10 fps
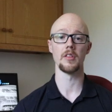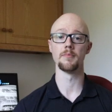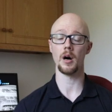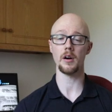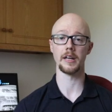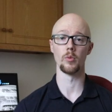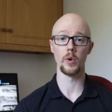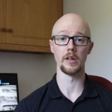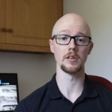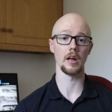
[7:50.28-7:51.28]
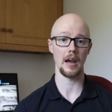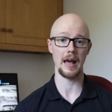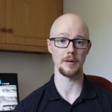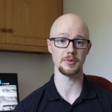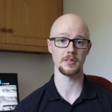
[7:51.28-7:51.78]
the market will
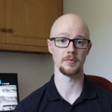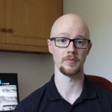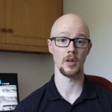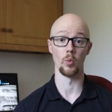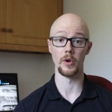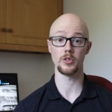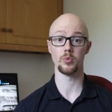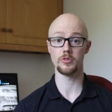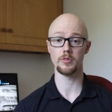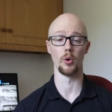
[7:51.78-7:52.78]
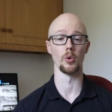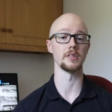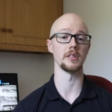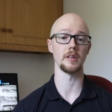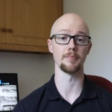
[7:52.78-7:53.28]
collapse, which was
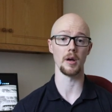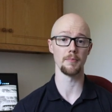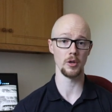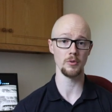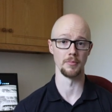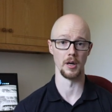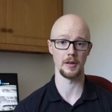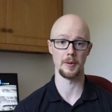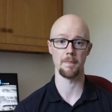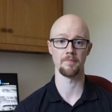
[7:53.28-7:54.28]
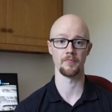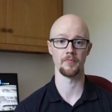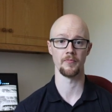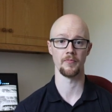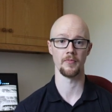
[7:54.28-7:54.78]
reported by Bloomberg.
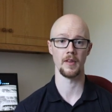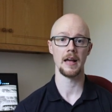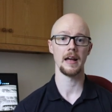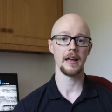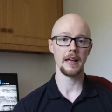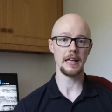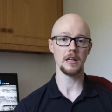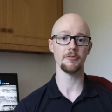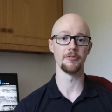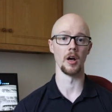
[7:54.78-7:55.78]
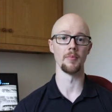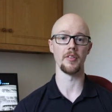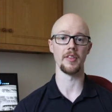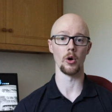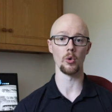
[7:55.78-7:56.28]
He confirmed
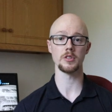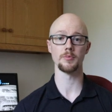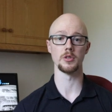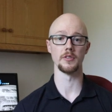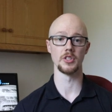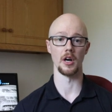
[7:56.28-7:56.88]
that the automotive